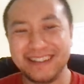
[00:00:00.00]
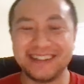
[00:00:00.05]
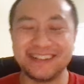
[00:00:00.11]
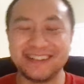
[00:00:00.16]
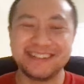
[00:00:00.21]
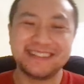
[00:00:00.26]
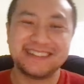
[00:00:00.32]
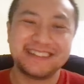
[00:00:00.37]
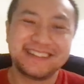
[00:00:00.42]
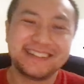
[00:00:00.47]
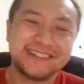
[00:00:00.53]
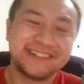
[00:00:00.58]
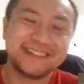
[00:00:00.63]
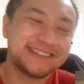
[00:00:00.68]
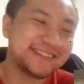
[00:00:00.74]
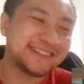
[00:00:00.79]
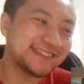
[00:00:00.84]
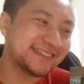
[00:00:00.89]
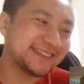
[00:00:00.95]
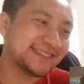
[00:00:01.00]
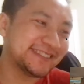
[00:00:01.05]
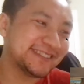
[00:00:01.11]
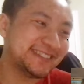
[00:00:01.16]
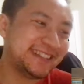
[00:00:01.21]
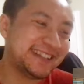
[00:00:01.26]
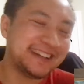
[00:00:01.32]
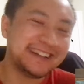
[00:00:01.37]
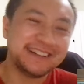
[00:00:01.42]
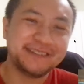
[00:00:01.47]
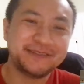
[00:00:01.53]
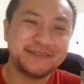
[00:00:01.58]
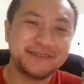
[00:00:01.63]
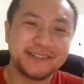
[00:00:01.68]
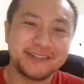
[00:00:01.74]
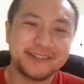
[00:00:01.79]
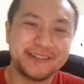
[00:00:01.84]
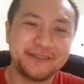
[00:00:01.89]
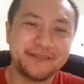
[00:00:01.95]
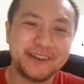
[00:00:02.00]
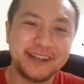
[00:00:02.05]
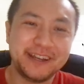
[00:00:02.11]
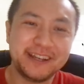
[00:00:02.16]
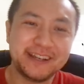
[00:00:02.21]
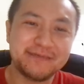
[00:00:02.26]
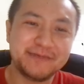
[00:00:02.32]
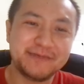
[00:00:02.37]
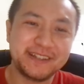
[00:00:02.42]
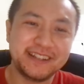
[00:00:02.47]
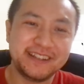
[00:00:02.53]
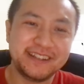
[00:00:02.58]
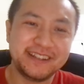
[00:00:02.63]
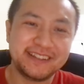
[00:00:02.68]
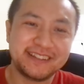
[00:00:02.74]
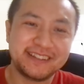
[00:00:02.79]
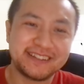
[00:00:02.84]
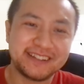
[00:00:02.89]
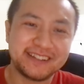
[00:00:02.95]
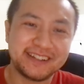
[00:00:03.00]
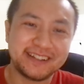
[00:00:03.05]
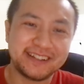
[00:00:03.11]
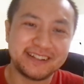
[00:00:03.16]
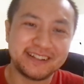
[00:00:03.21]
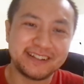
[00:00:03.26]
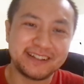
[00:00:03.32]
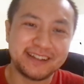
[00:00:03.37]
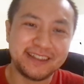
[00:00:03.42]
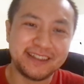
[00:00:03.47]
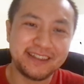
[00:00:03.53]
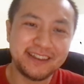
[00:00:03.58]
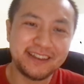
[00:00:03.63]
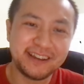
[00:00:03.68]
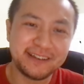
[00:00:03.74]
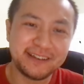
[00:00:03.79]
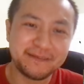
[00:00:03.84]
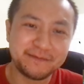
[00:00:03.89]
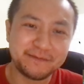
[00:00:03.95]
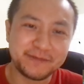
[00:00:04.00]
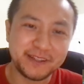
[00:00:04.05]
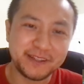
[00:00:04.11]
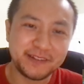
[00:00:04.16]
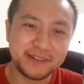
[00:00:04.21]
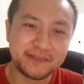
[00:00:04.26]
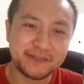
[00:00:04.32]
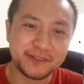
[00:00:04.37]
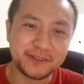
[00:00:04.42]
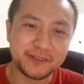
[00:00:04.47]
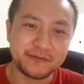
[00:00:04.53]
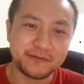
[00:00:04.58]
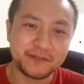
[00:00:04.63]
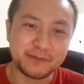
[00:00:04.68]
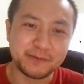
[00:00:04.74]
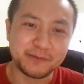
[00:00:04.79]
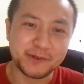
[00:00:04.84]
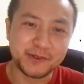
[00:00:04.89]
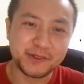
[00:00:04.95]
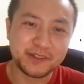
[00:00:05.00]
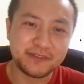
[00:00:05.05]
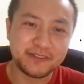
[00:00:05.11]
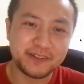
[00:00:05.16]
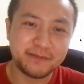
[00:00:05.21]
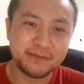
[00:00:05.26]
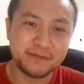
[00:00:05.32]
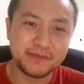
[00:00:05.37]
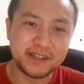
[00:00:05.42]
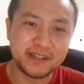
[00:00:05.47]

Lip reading: Yeah. So yeah, for the fan companies, I think I've interviewed for most of them.